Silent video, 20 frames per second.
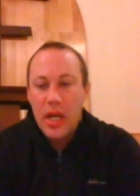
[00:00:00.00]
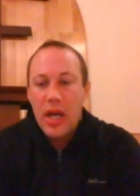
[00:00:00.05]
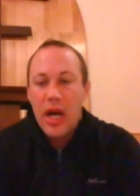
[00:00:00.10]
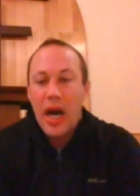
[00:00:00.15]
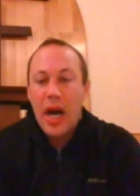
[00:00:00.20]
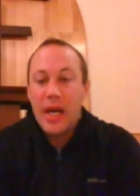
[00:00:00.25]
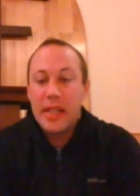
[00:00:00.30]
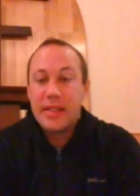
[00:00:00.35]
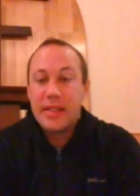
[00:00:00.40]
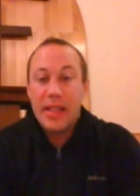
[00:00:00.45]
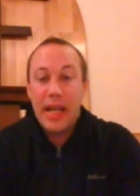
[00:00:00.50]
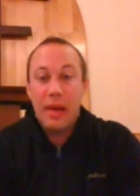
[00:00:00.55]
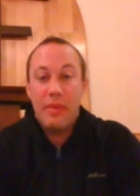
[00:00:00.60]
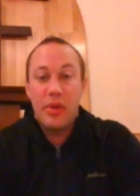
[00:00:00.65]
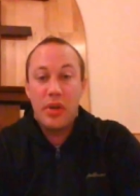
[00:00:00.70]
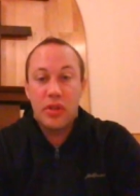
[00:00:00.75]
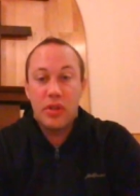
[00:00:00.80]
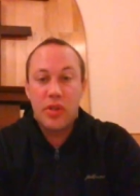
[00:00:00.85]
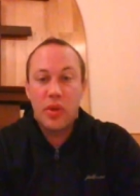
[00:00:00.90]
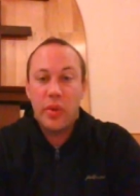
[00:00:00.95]
Uh,
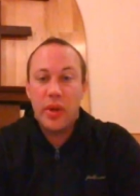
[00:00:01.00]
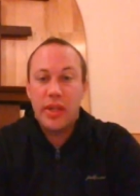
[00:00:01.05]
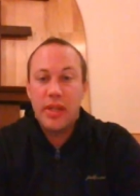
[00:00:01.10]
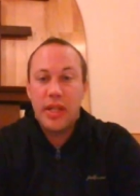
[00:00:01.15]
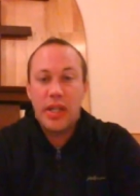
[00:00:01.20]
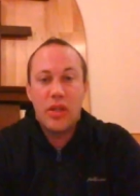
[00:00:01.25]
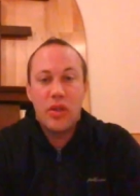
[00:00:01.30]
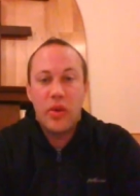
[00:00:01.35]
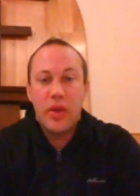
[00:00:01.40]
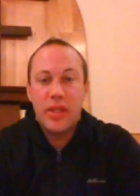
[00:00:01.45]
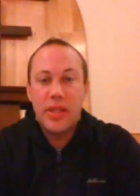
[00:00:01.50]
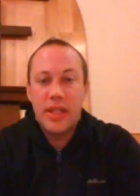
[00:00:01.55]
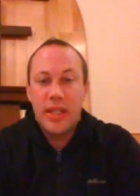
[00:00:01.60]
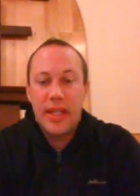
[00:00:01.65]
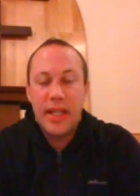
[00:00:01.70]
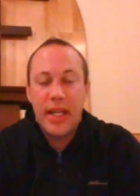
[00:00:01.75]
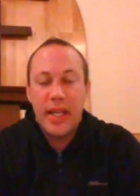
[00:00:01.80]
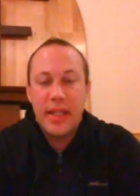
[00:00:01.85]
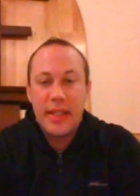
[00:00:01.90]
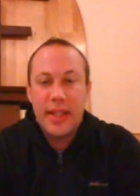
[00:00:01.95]
is the one that
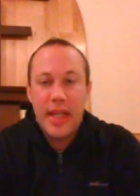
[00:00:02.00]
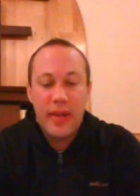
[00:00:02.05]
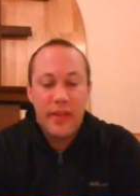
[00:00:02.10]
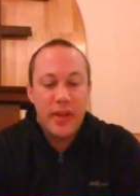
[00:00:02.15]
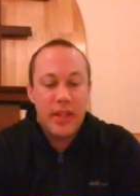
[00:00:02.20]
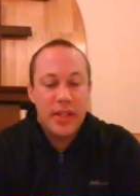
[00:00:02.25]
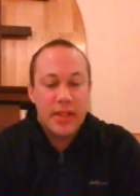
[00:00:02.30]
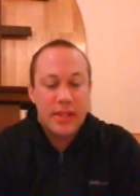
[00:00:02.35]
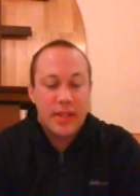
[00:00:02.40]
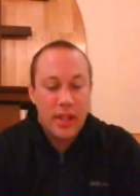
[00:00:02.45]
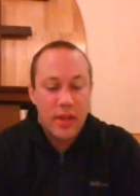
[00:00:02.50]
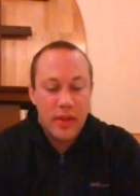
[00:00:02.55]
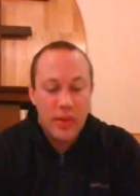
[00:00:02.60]
anointed King David is,